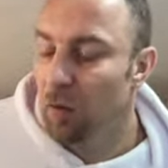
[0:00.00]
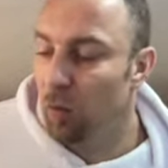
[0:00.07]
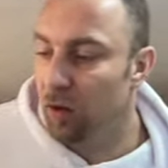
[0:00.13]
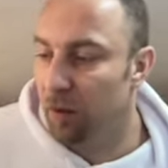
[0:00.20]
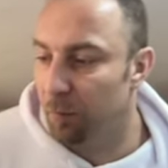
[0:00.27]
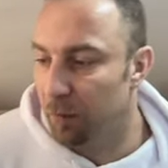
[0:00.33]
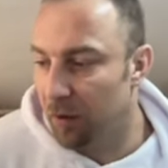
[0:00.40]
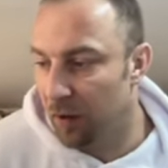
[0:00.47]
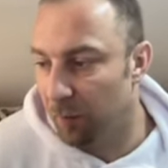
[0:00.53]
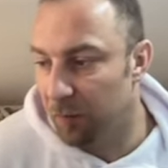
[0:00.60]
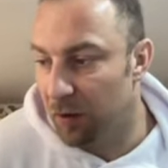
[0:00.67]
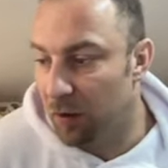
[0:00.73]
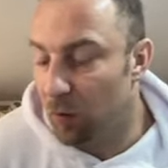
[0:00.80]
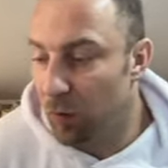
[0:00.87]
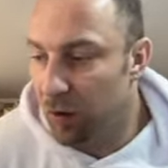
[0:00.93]
we can pick up
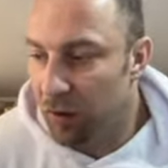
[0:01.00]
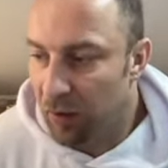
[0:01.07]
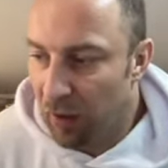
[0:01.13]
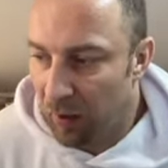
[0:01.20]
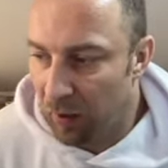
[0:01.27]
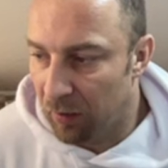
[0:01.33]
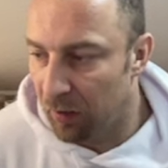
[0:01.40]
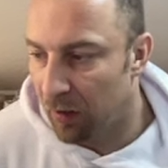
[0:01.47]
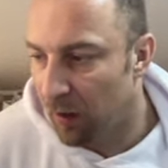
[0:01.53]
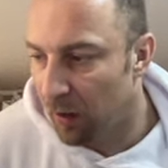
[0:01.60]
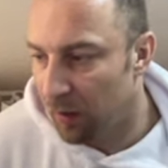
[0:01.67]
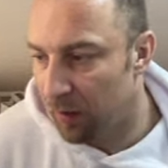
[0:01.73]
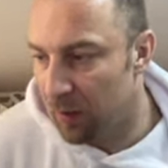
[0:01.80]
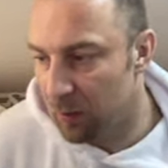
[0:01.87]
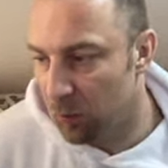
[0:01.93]
the queen, and
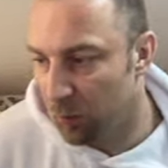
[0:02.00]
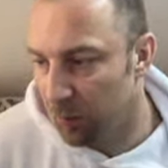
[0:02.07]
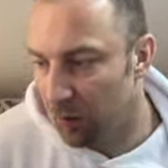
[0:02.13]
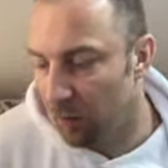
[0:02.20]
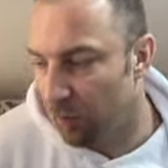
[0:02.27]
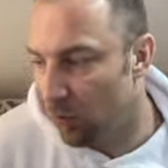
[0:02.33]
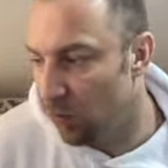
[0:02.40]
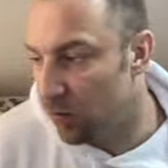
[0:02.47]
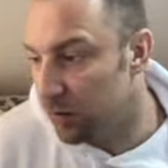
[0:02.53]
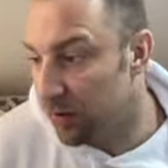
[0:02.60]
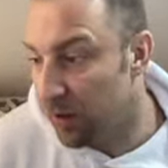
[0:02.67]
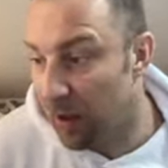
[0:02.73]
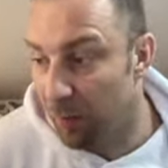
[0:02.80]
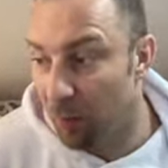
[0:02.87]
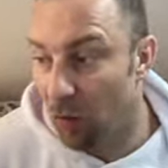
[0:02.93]
this would be of course
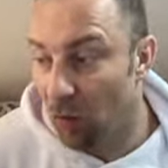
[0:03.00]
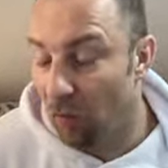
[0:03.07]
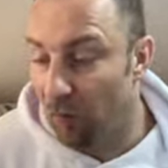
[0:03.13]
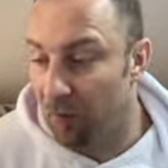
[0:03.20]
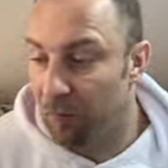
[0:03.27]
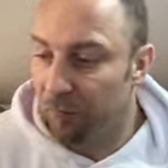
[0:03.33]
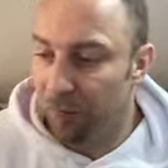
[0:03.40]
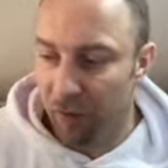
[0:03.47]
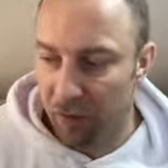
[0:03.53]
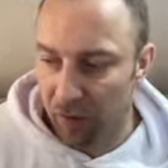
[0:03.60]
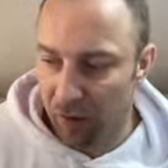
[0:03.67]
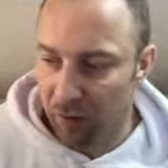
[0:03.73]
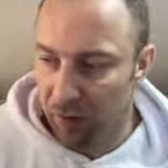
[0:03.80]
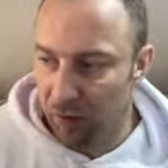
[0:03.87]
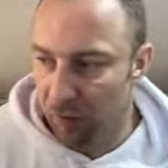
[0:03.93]
game over, and
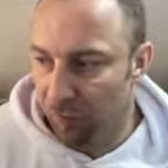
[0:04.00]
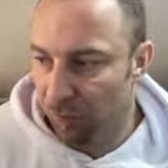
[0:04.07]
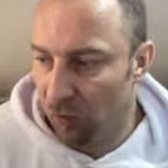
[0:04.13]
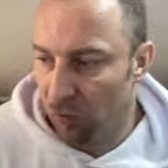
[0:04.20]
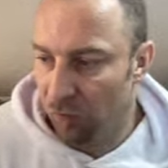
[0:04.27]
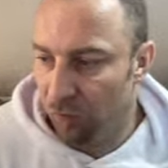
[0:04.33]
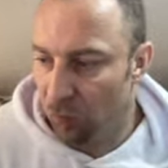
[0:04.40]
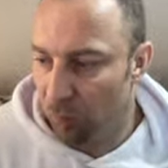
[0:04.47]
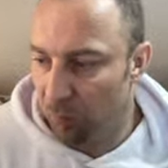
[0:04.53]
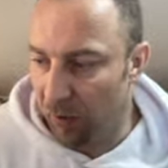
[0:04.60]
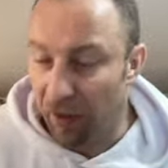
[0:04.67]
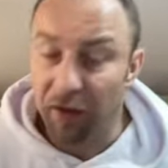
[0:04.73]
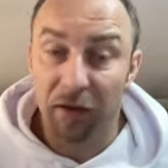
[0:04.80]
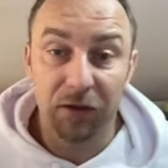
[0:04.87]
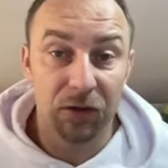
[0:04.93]
then here for for
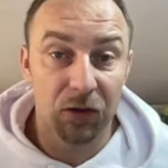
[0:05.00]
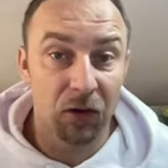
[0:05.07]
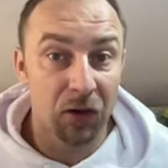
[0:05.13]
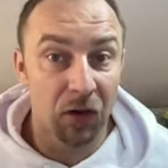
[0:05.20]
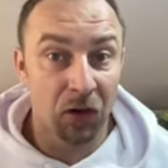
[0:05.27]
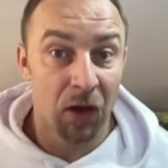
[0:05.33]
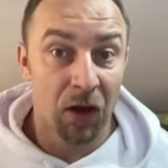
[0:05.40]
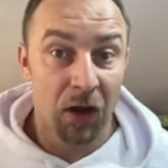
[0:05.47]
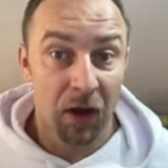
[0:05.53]
black. So